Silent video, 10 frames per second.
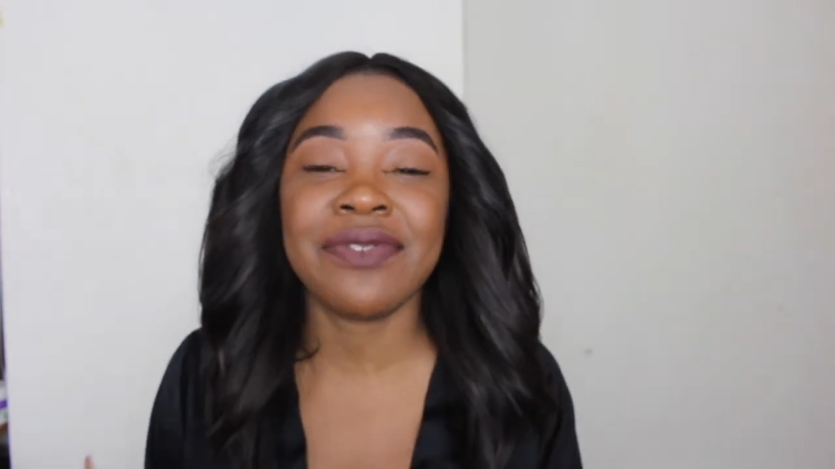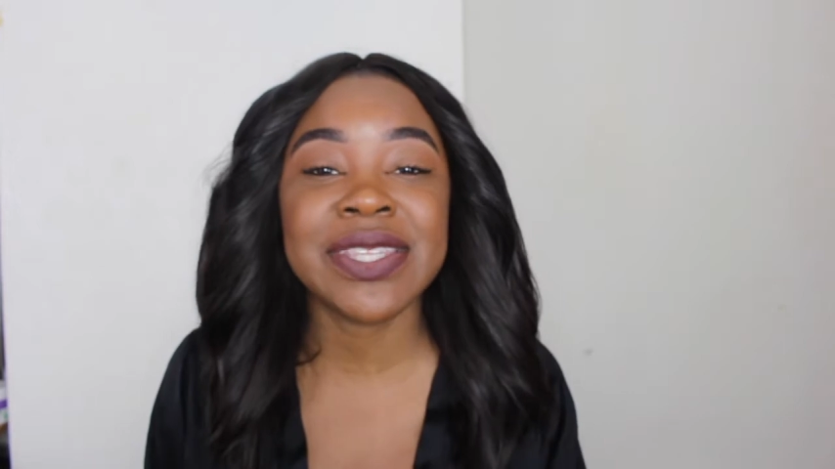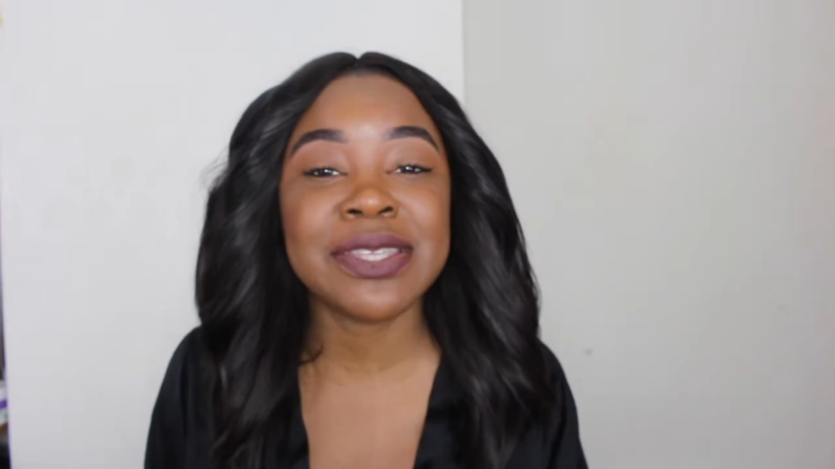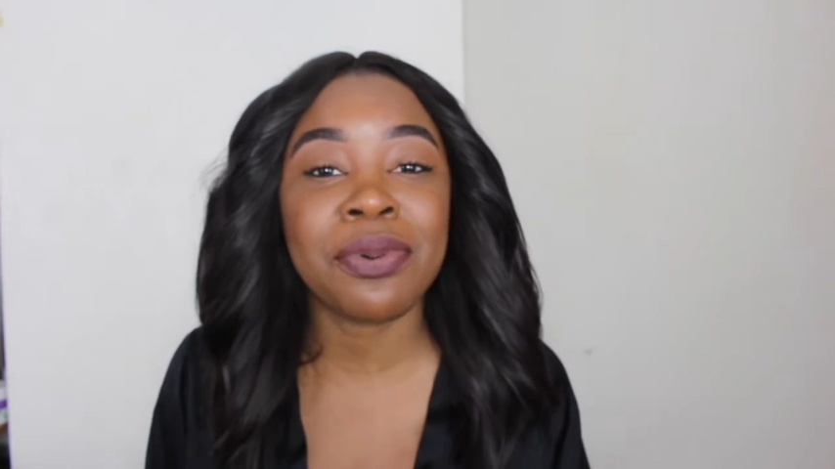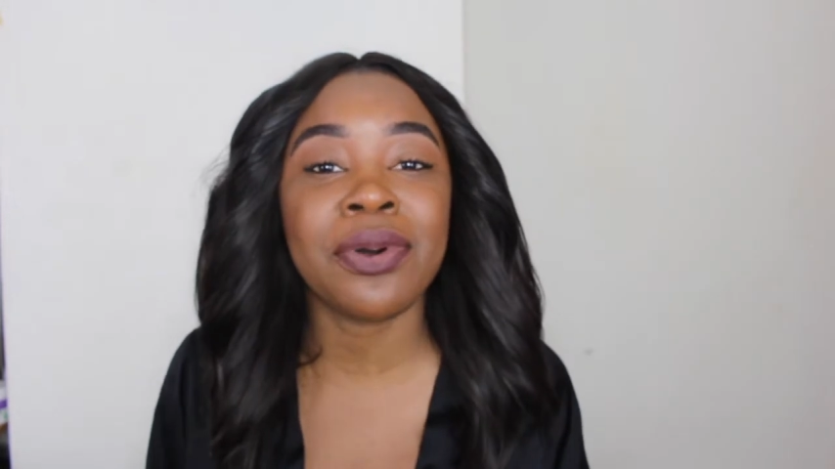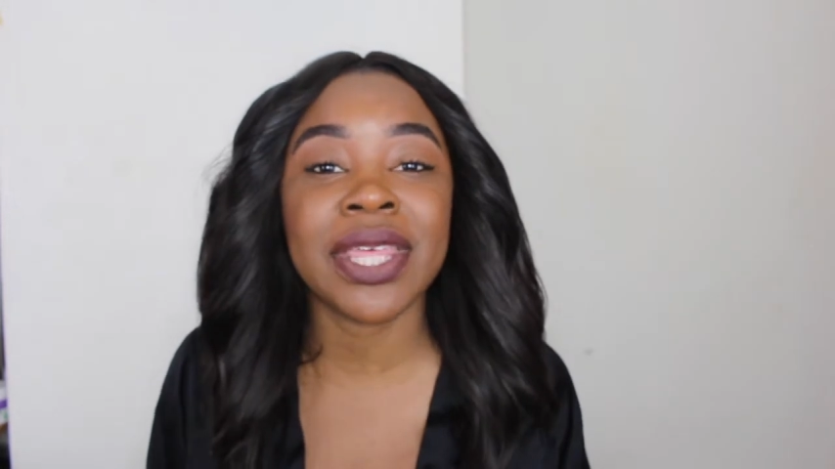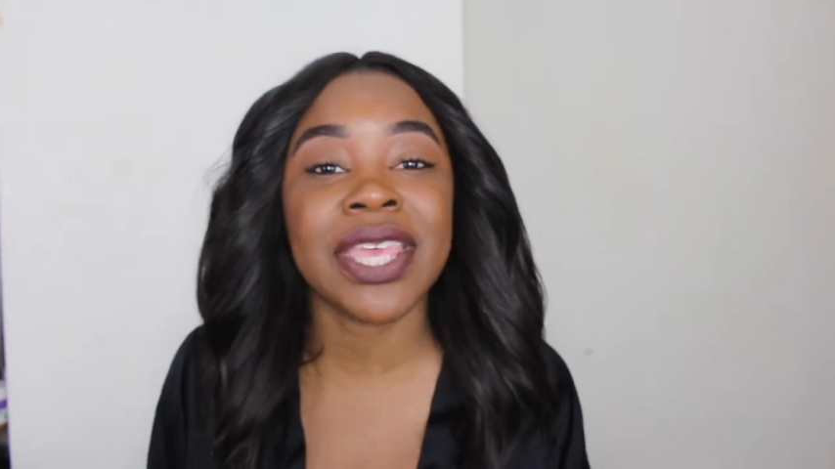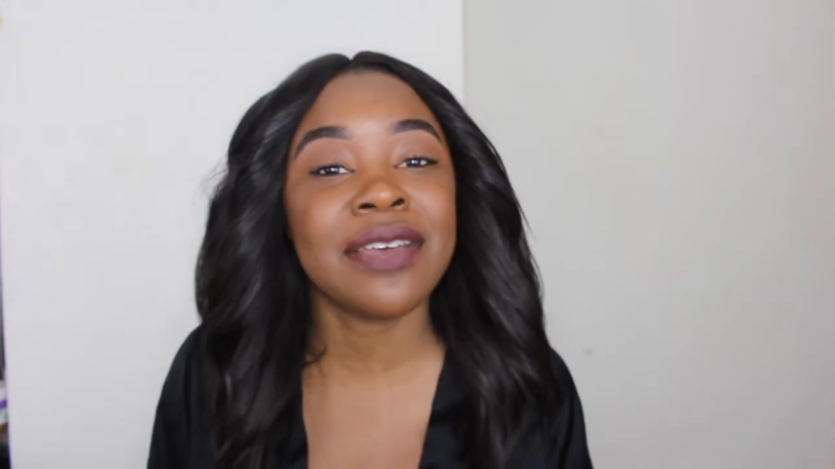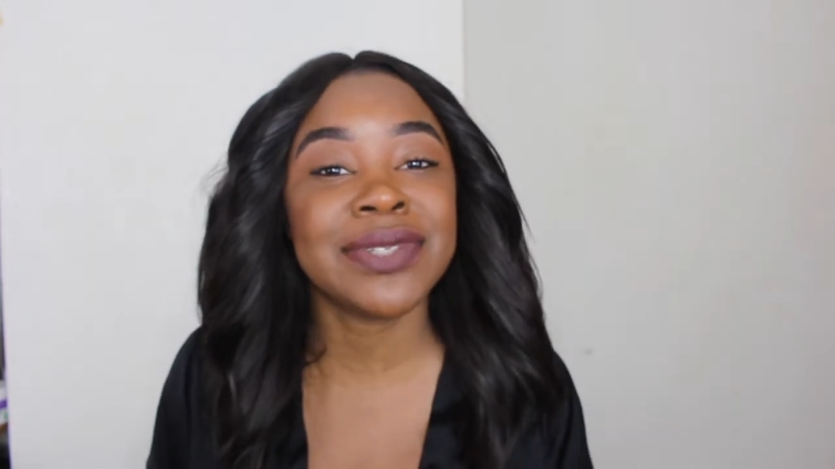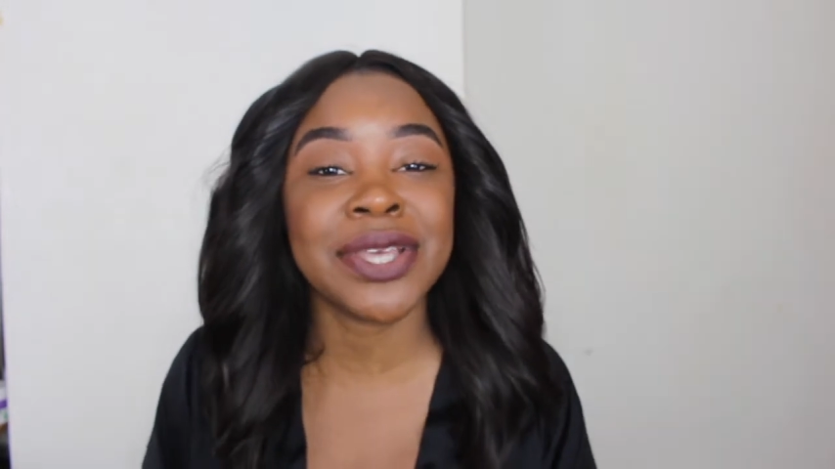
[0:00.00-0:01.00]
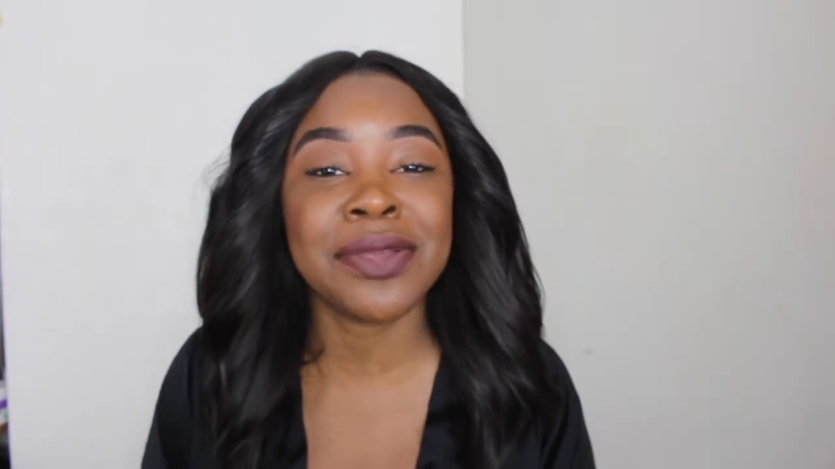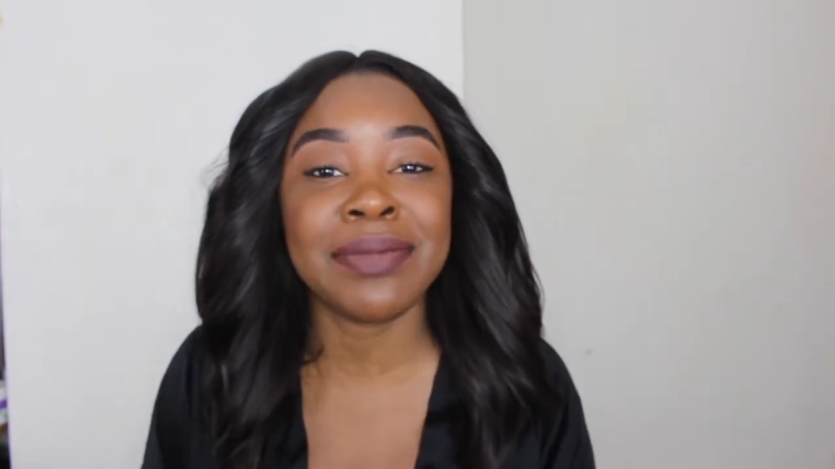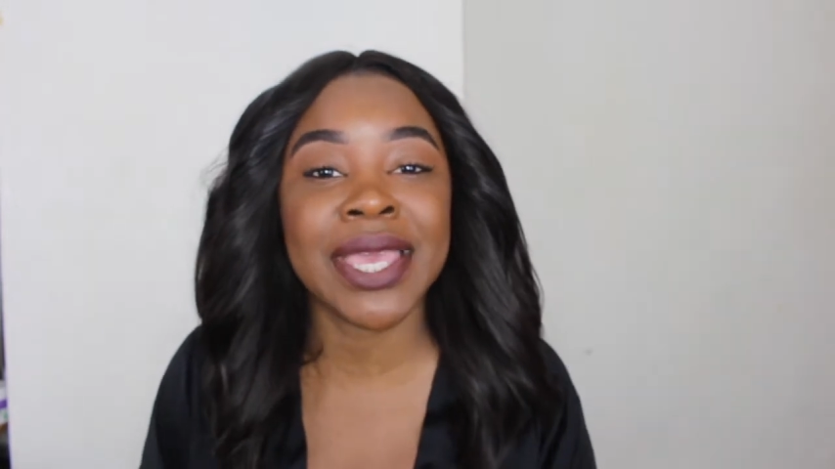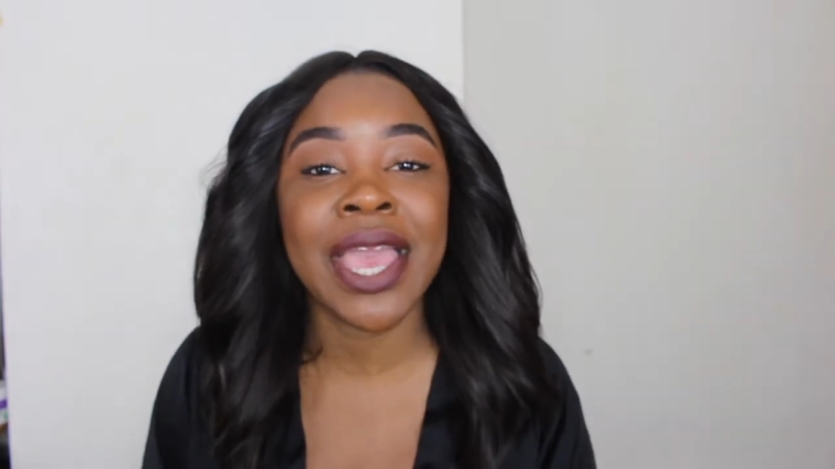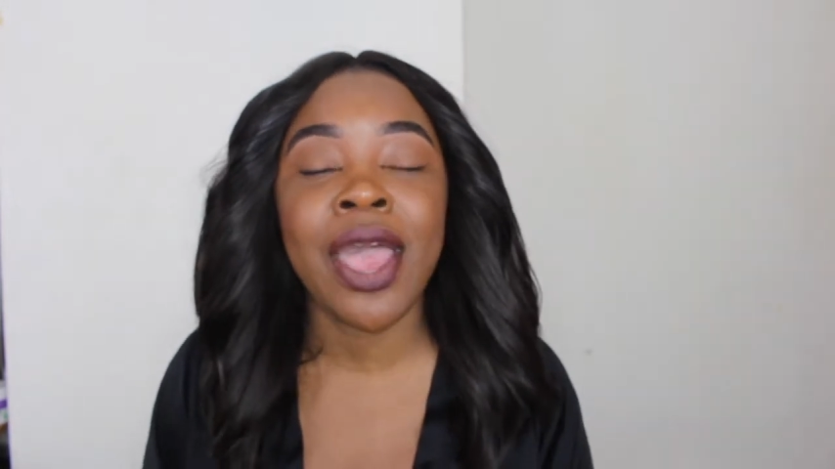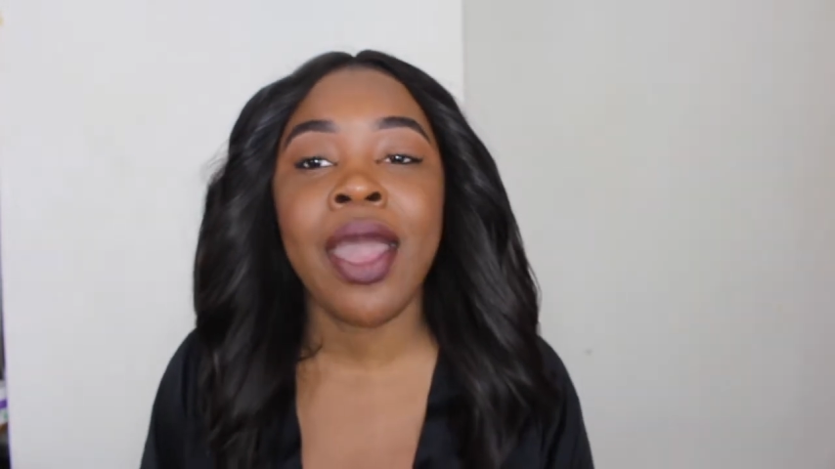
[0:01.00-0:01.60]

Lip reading: and support that you have shown me